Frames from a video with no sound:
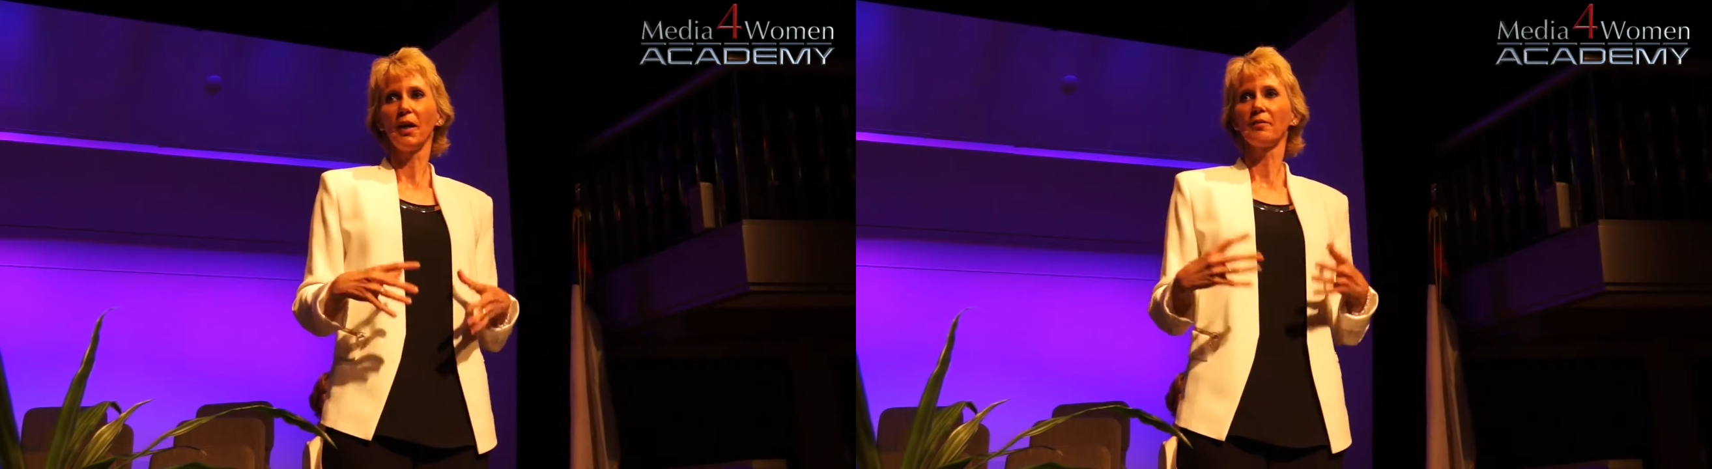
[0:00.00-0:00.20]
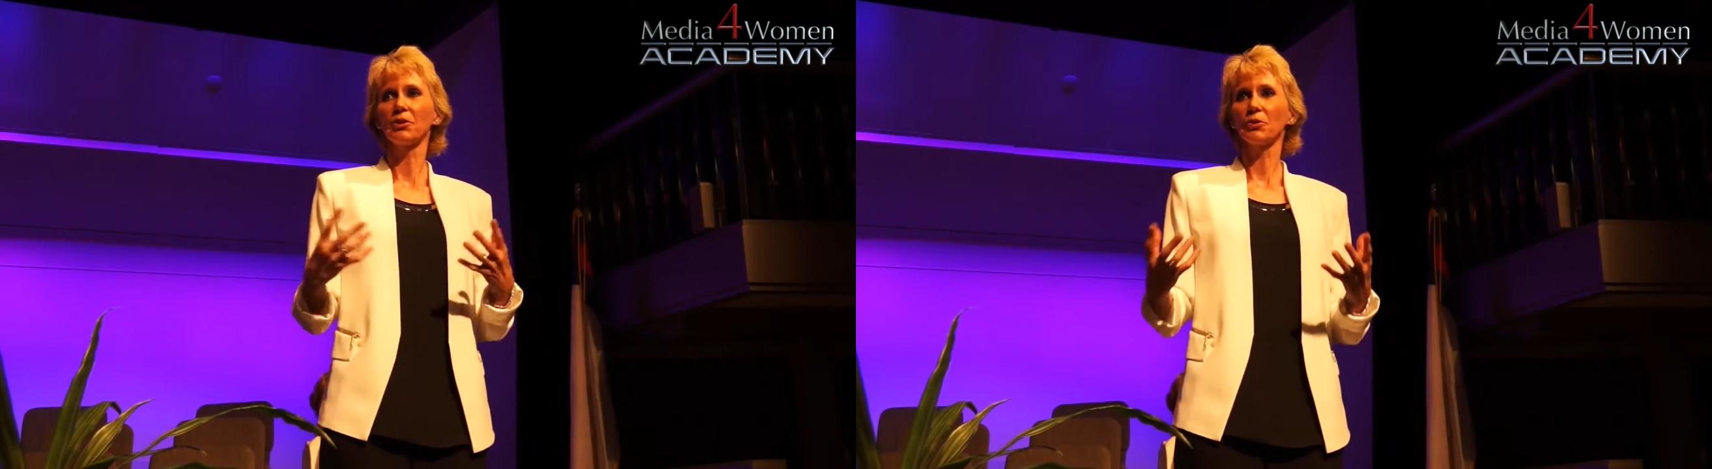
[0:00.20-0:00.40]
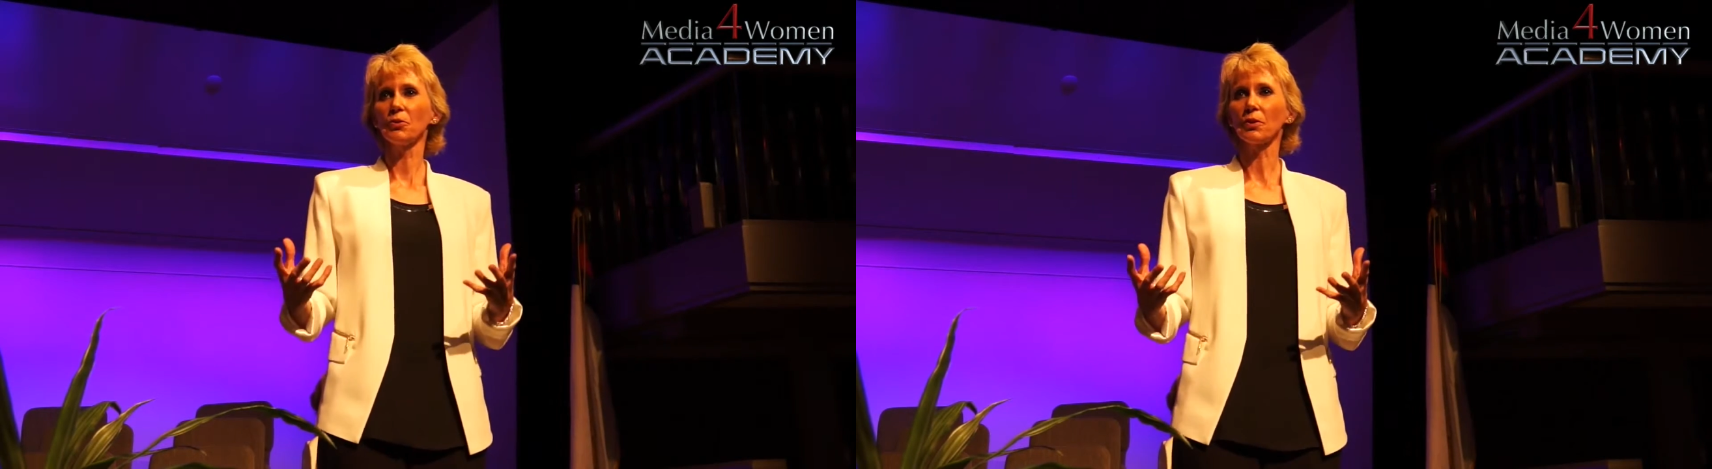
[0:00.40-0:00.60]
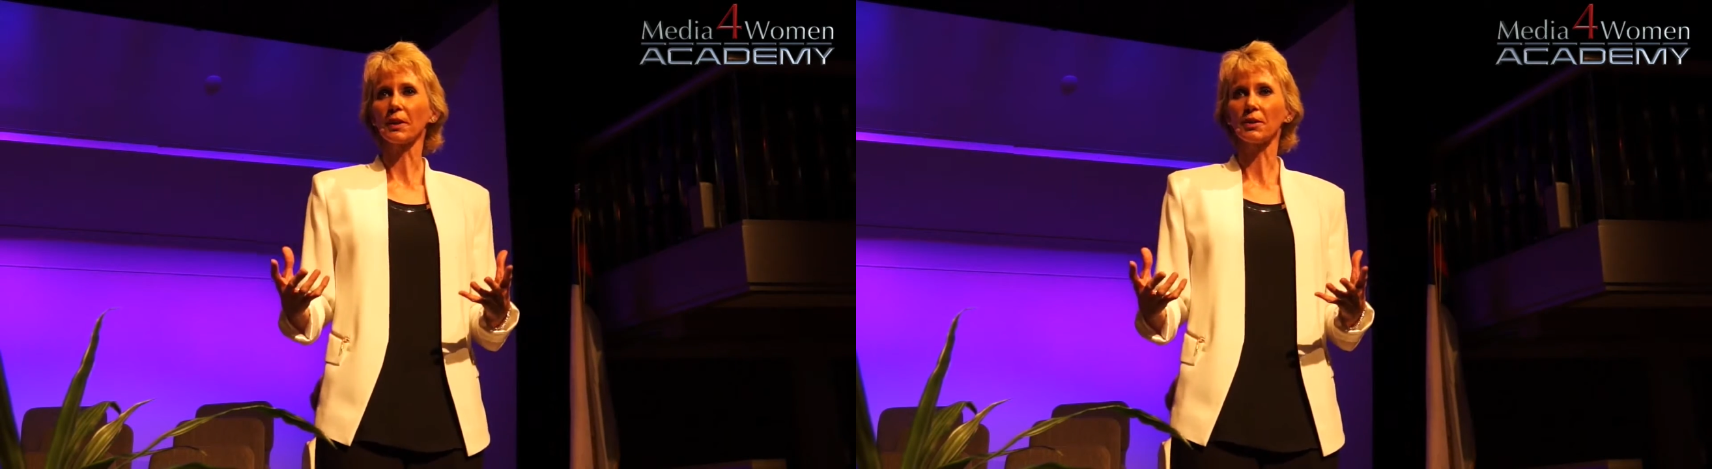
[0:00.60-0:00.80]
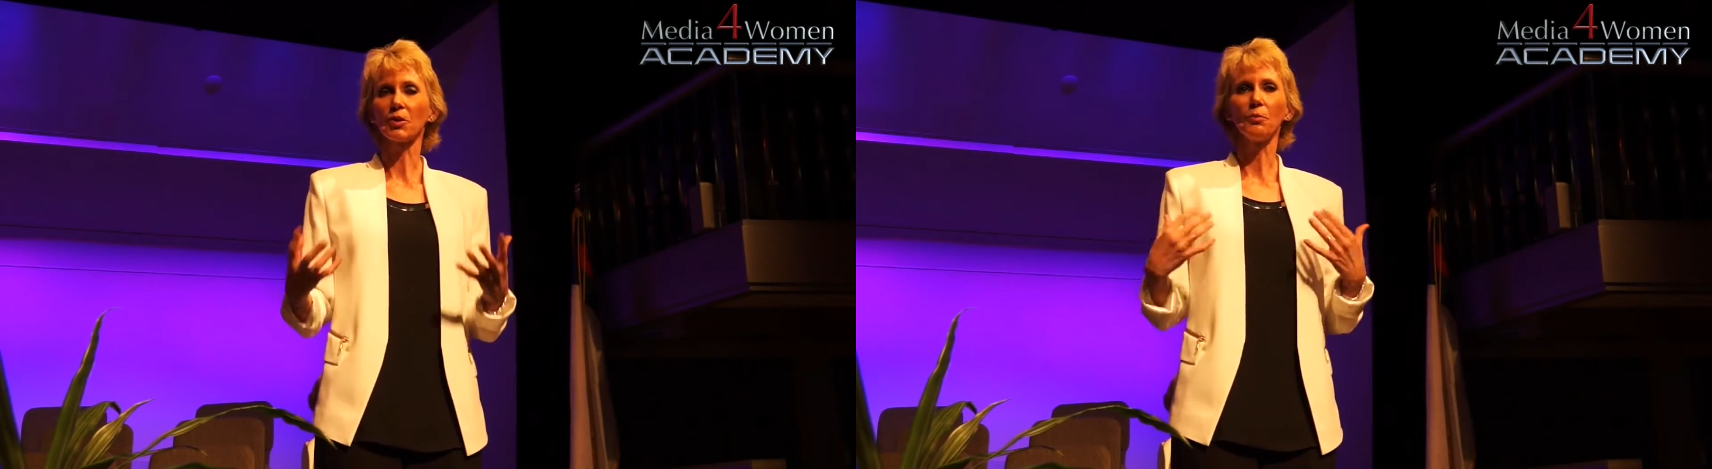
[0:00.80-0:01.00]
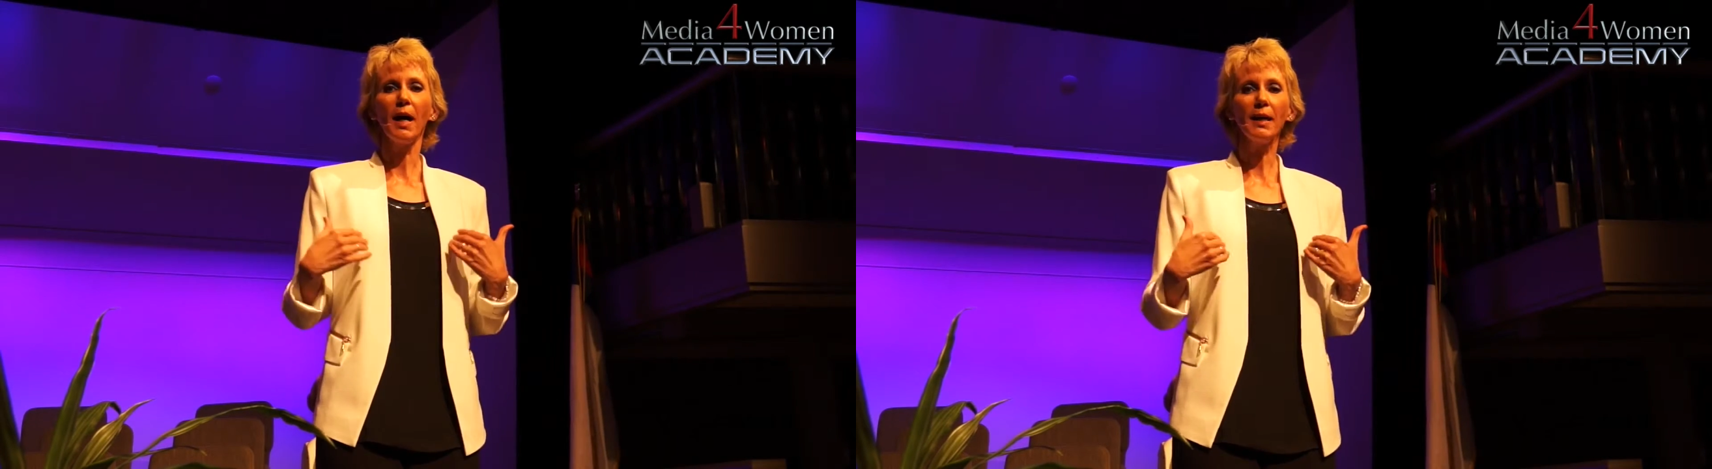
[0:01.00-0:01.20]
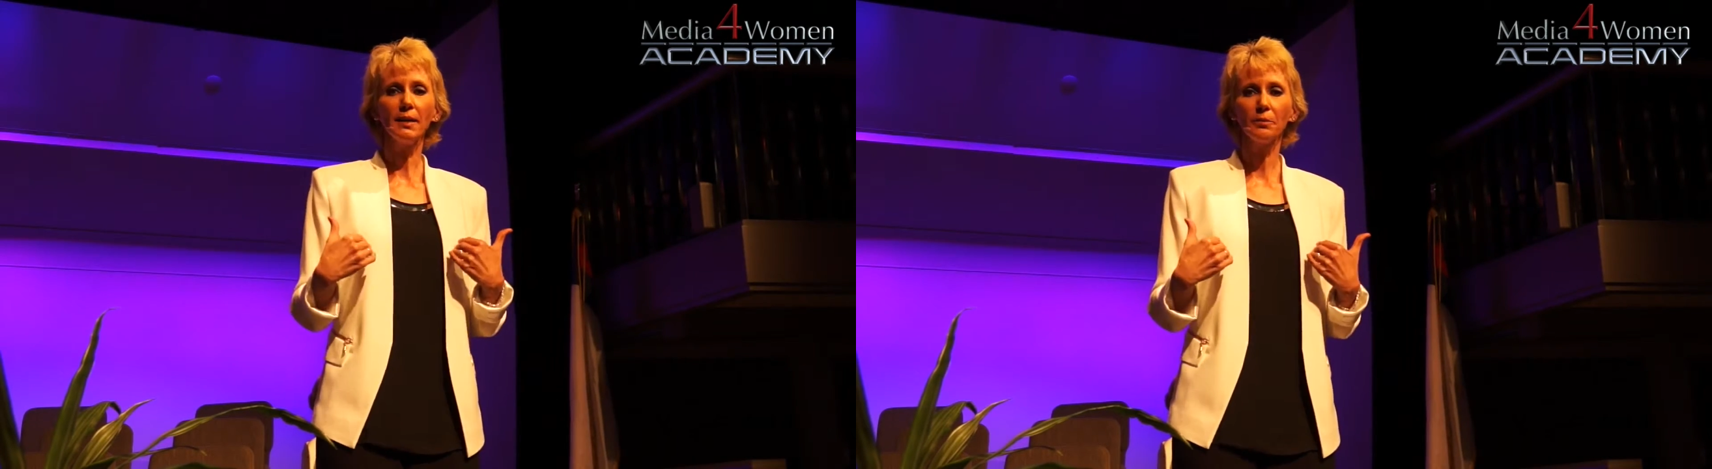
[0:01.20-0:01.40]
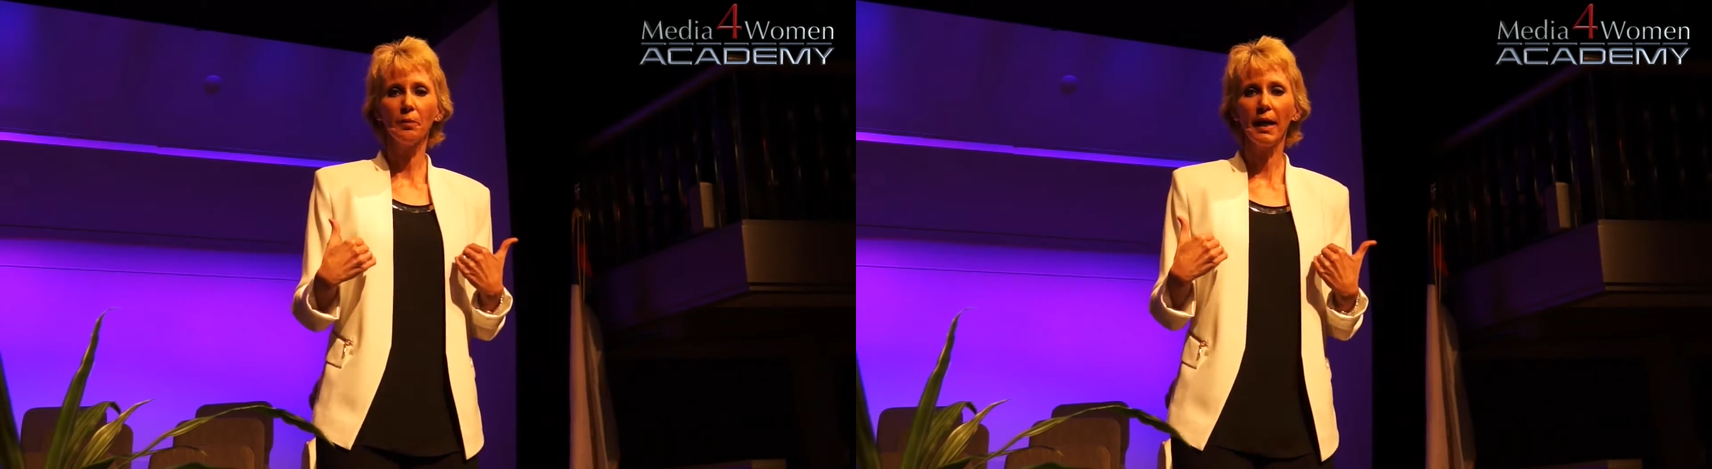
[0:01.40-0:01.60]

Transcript: have a story. So my